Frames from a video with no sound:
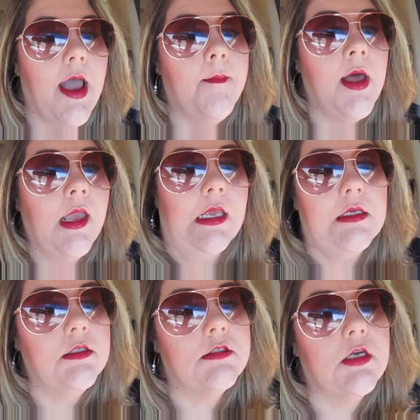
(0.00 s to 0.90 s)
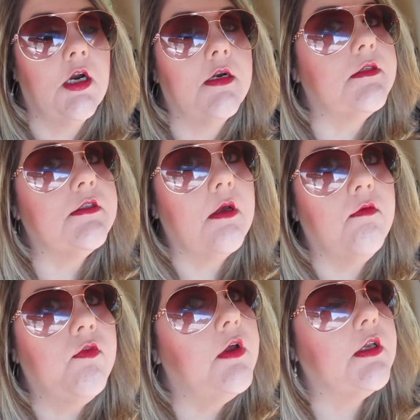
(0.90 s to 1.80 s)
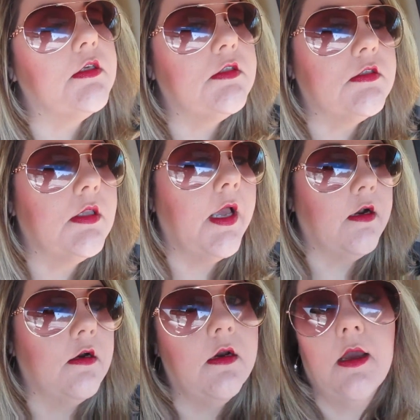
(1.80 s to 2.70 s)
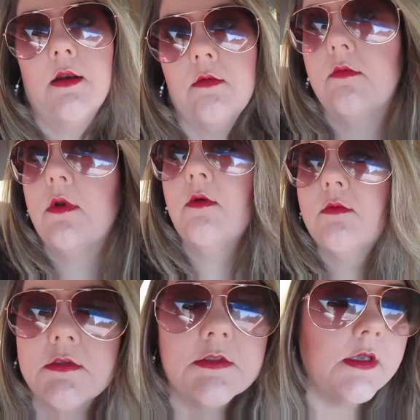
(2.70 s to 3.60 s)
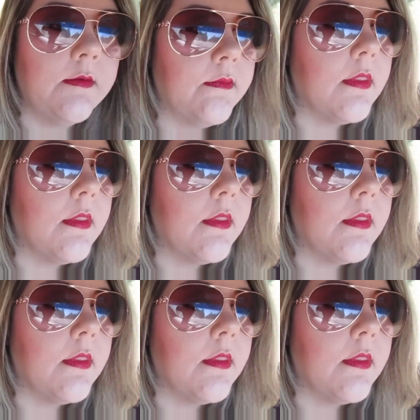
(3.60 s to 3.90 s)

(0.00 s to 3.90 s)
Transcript: I might insert some footage later. I don't know. We'll see.